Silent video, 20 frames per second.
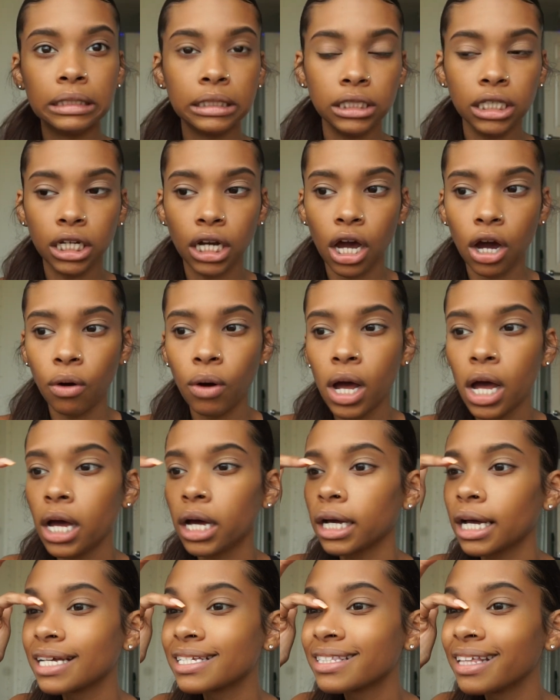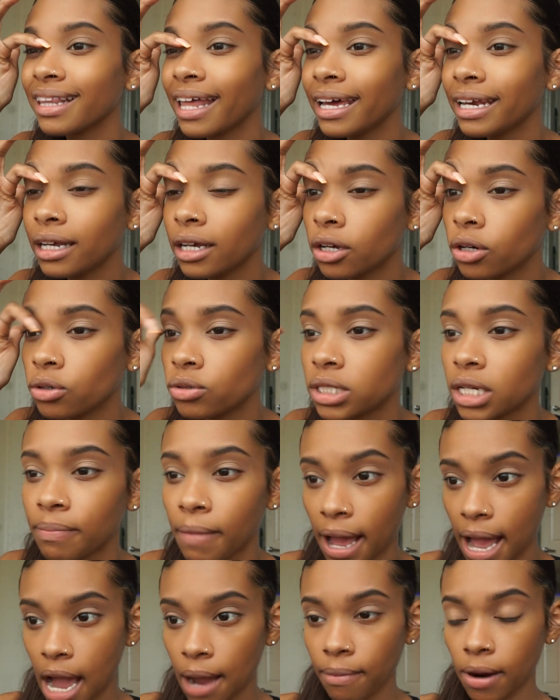you know, because the lady who did
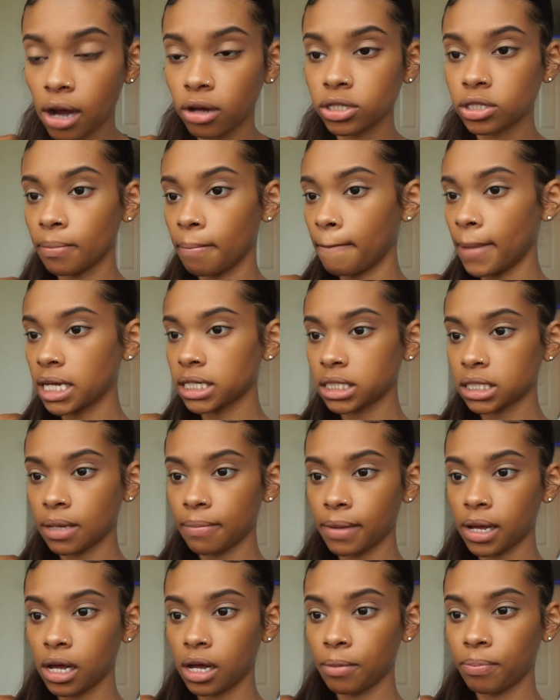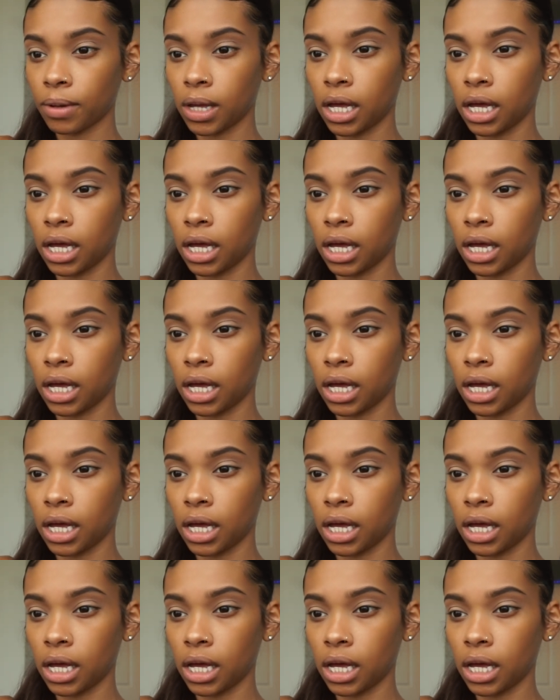my eyebrows messed them up